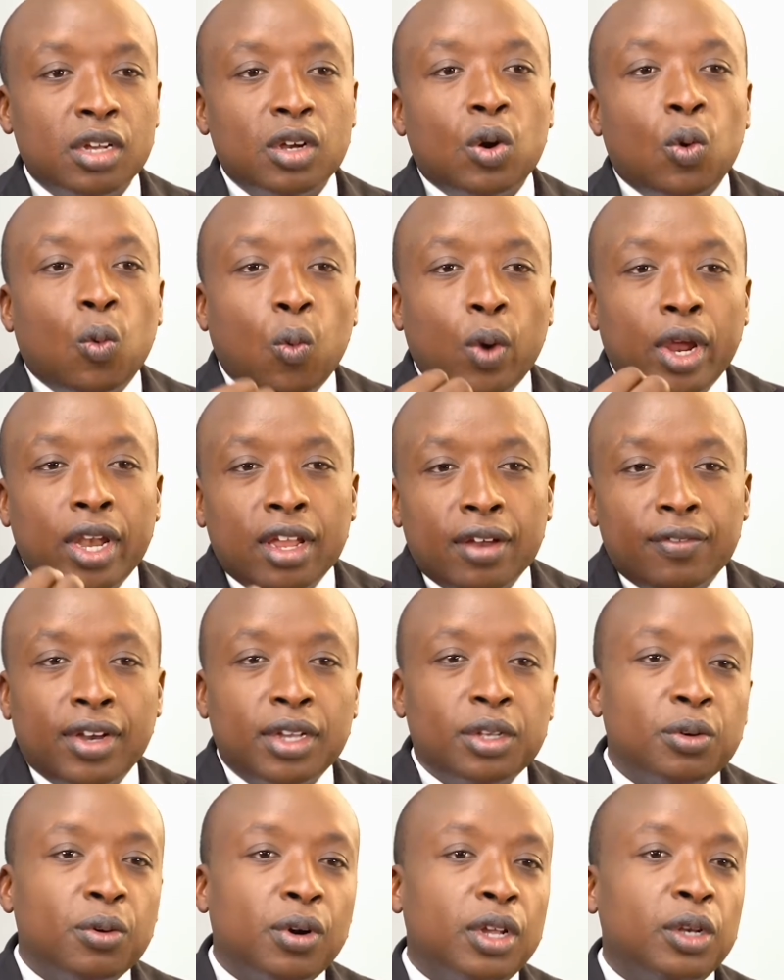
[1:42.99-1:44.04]
Whenever
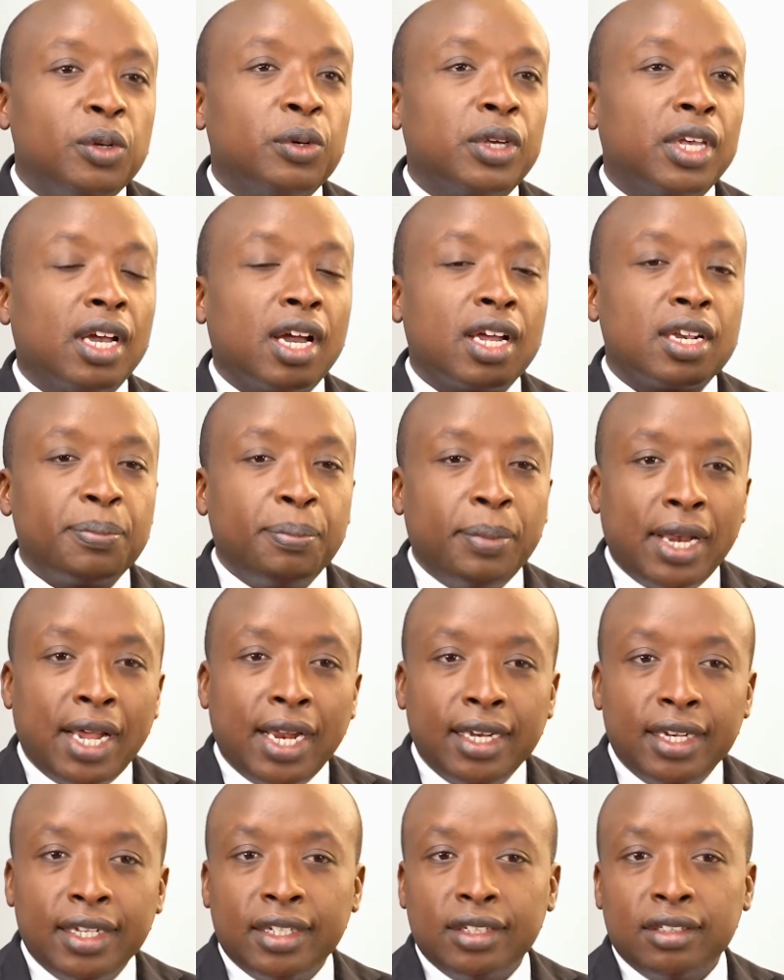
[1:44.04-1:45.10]
you are looking at
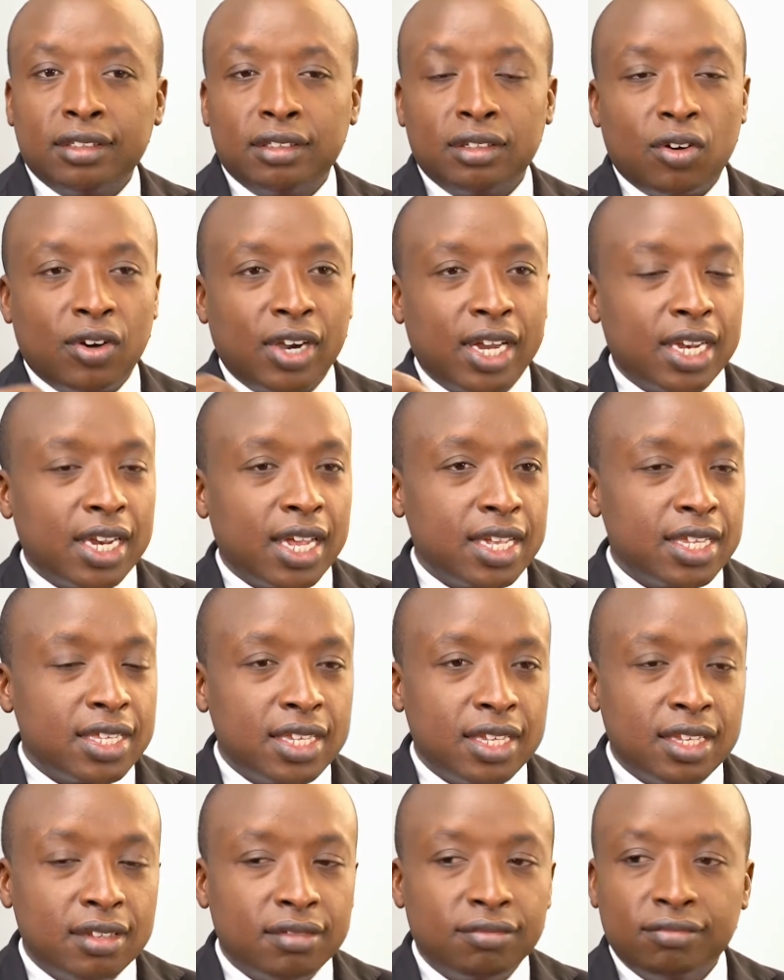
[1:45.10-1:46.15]
planning,
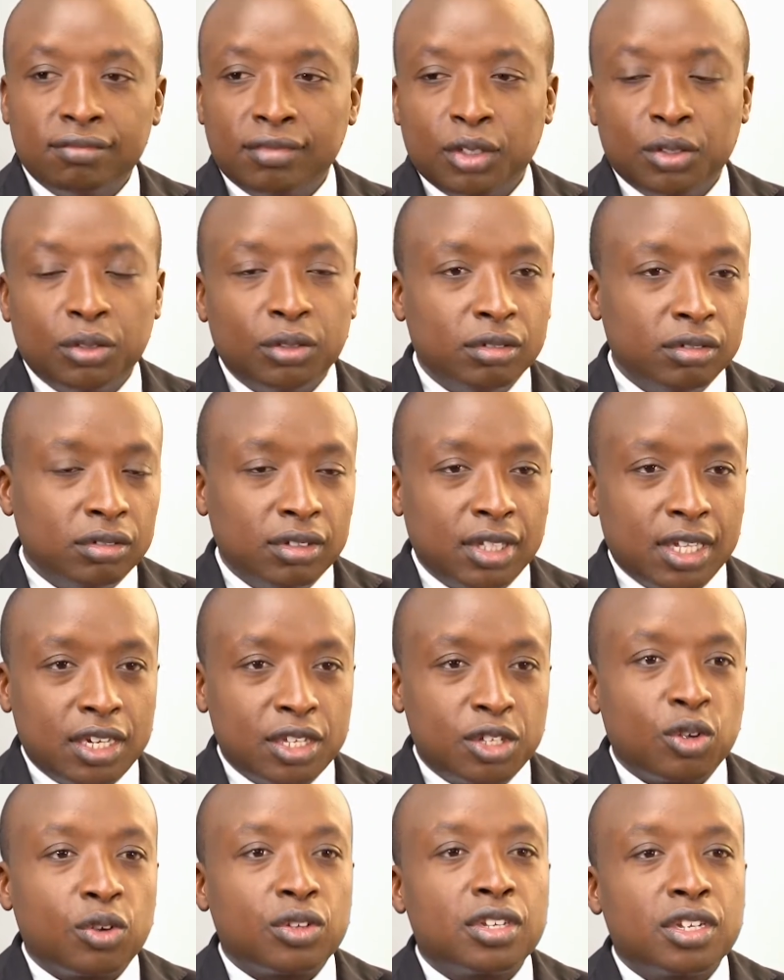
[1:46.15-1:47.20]
organizing, the
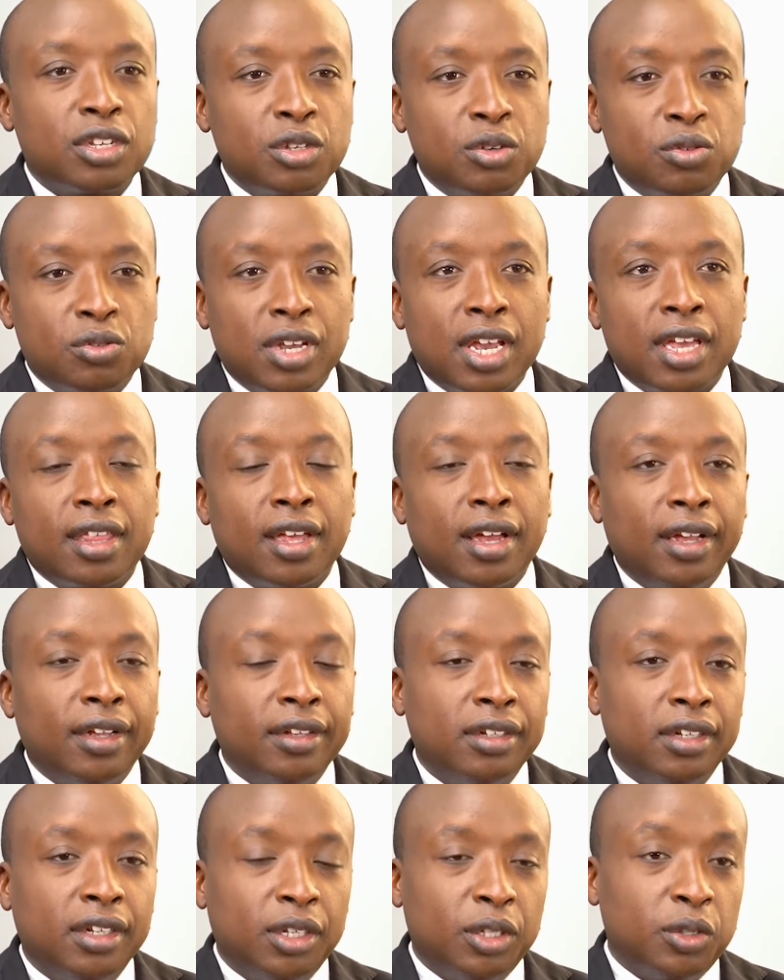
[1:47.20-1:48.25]
resources together,
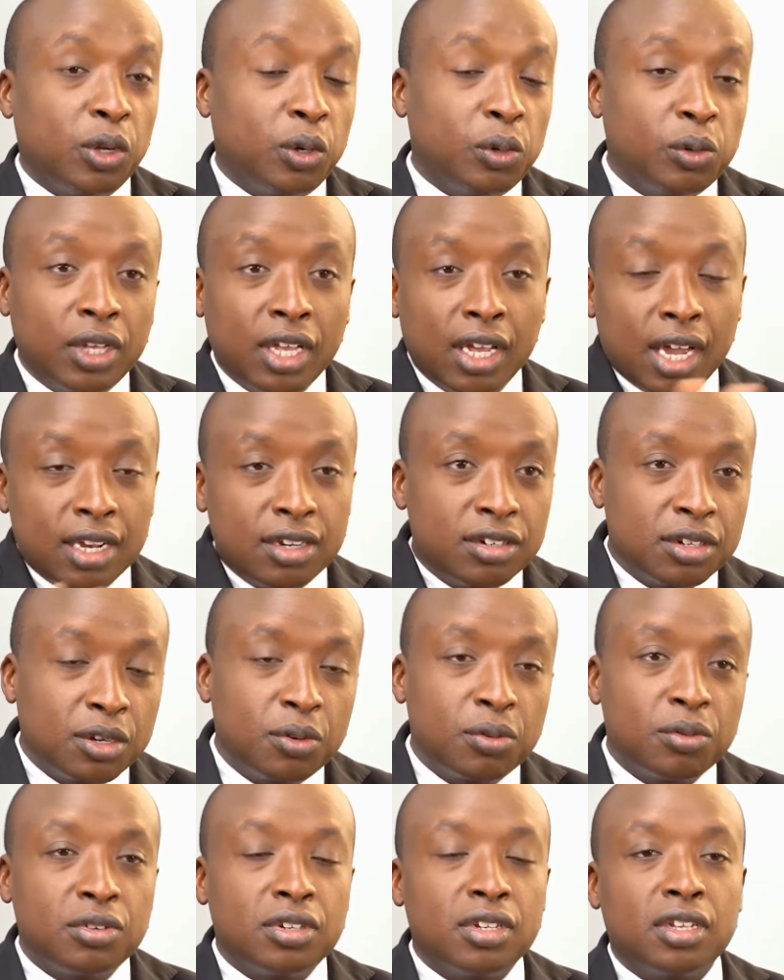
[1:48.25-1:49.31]
you're looking at
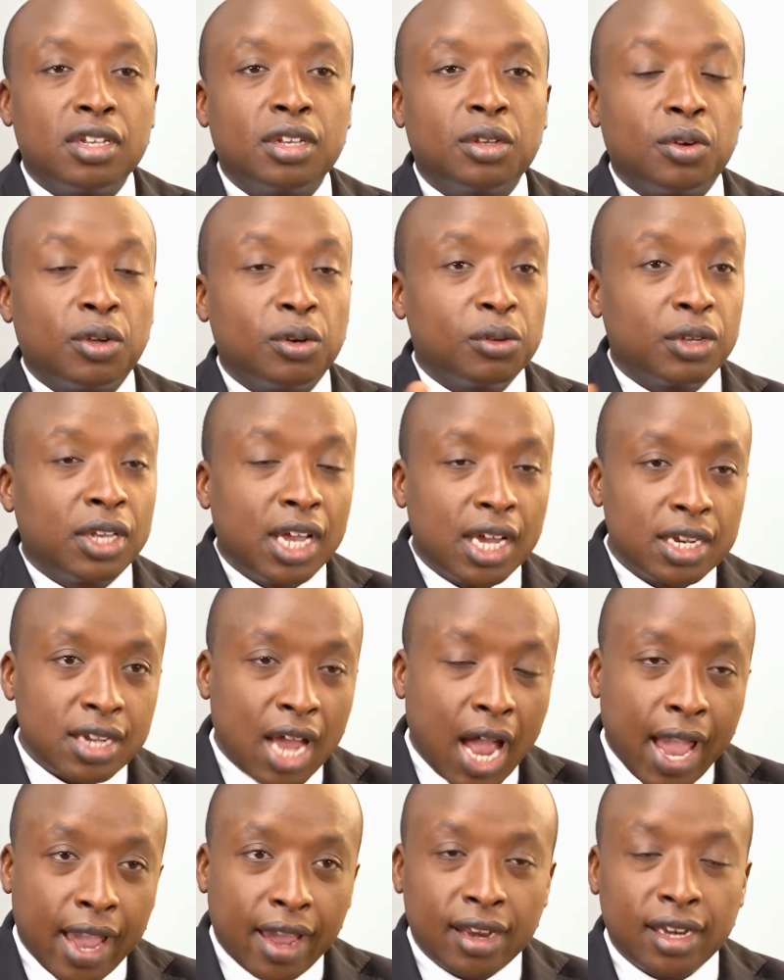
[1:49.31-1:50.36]
recruiting, you're looking at
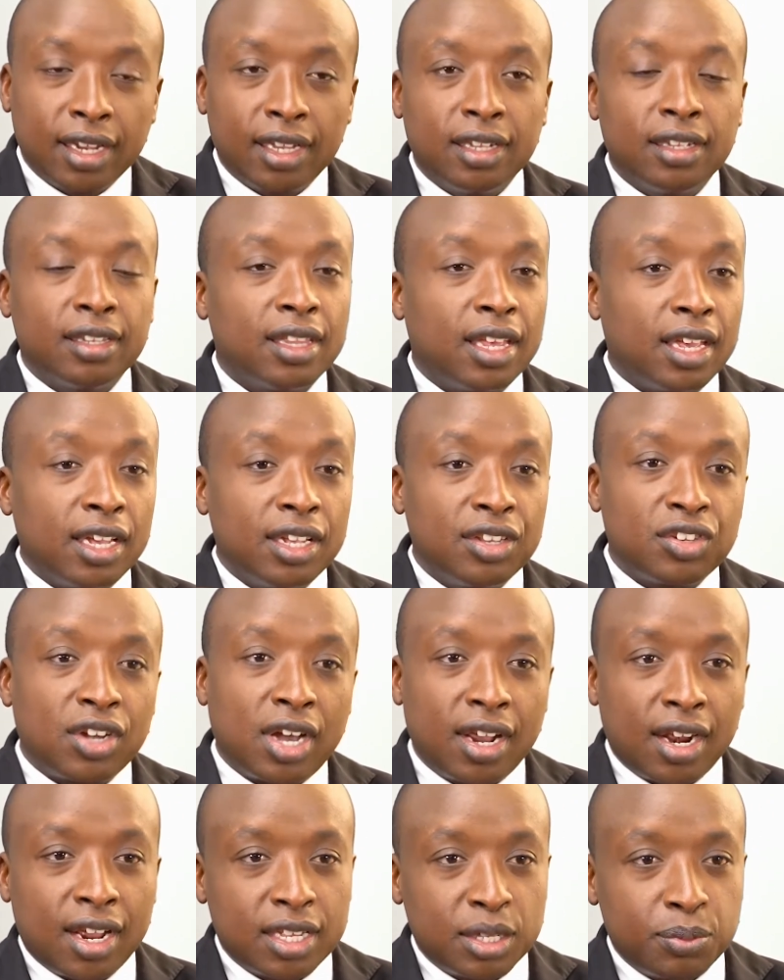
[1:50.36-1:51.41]
hiring, the
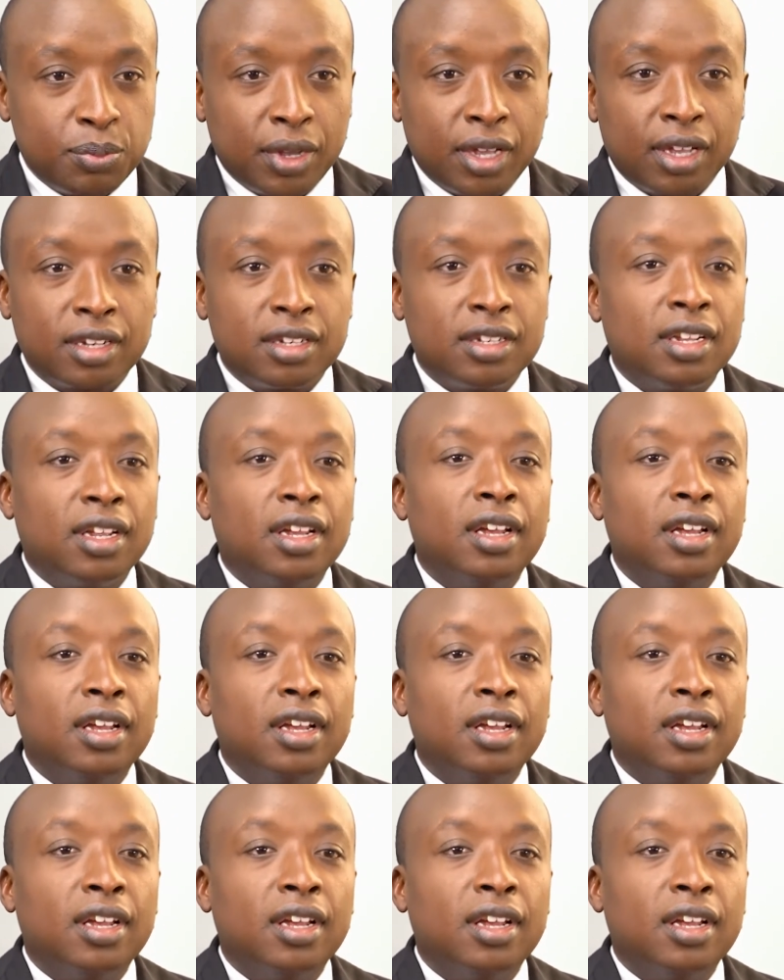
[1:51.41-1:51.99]
HR aspect,